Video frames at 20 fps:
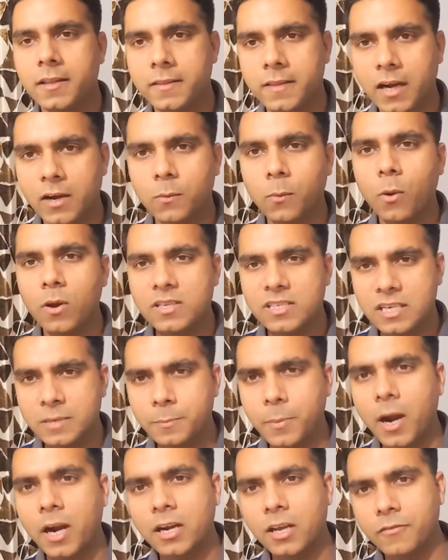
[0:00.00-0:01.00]
that was in
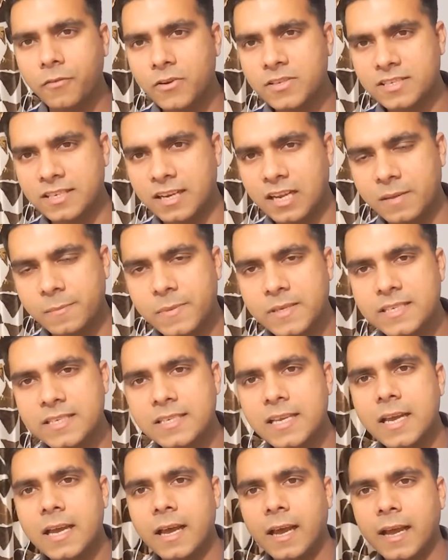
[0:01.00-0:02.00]
part of her
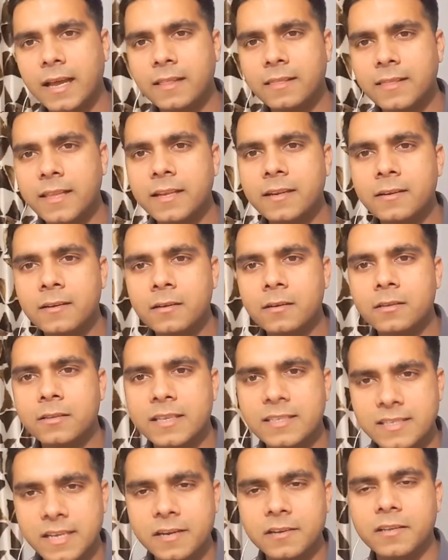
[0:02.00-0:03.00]
syllabus, and then
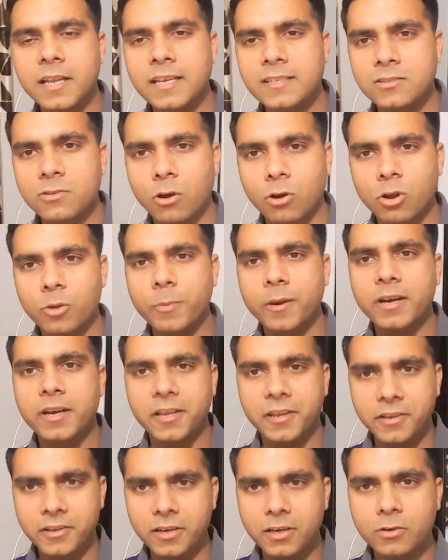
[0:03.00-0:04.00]
they send us document
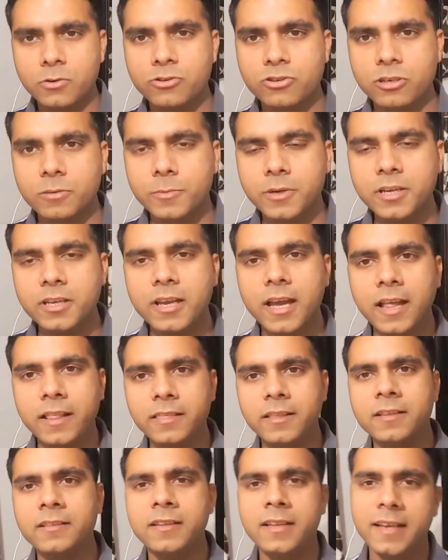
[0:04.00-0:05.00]
here to Germany
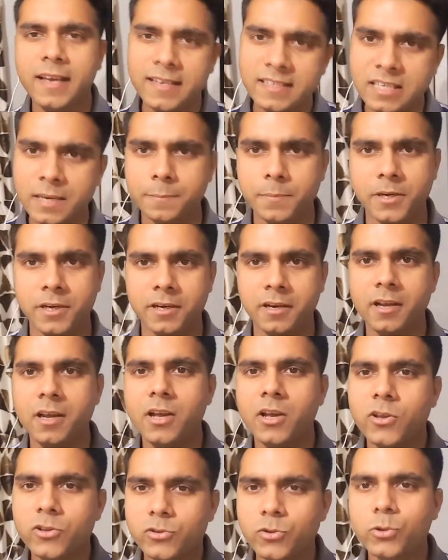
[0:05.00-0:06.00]
and then they accept it.
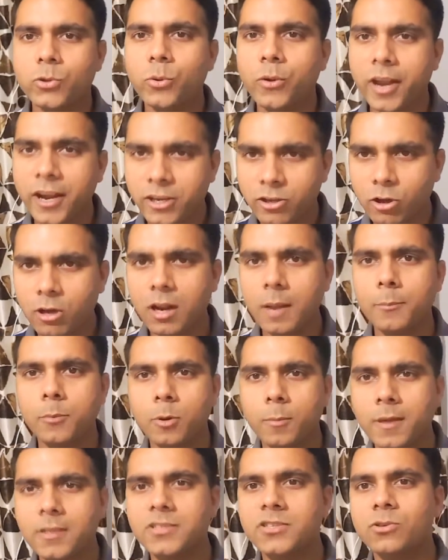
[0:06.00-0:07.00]
So you get your
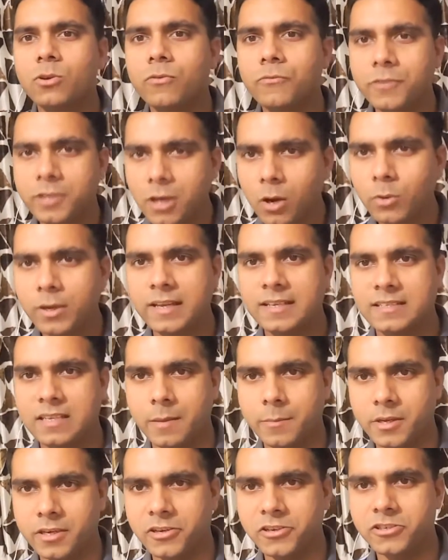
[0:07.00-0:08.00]
Approbation without
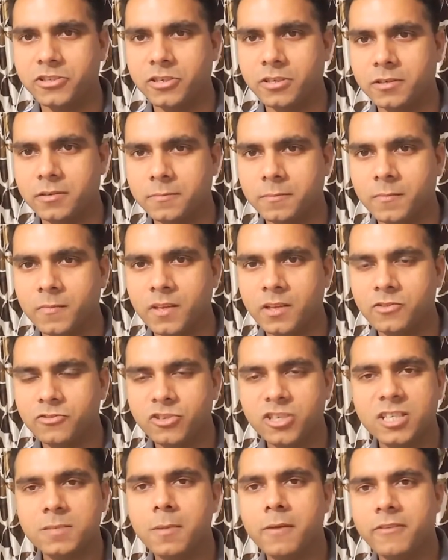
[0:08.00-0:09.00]
examination,
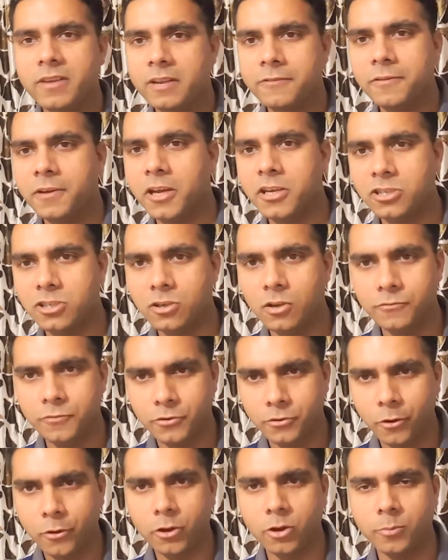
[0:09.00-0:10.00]
just by verification of
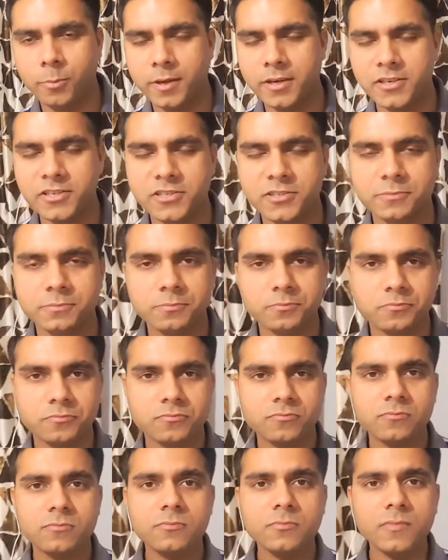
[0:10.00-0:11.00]
your documents.
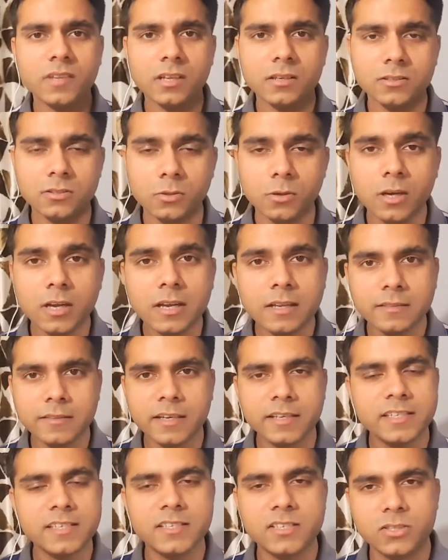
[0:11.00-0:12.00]
So
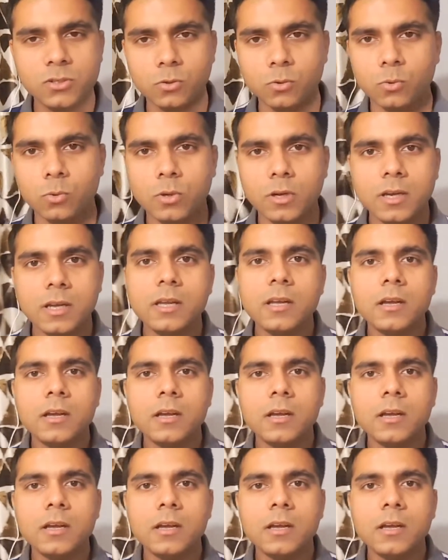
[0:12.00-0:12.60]
that is two.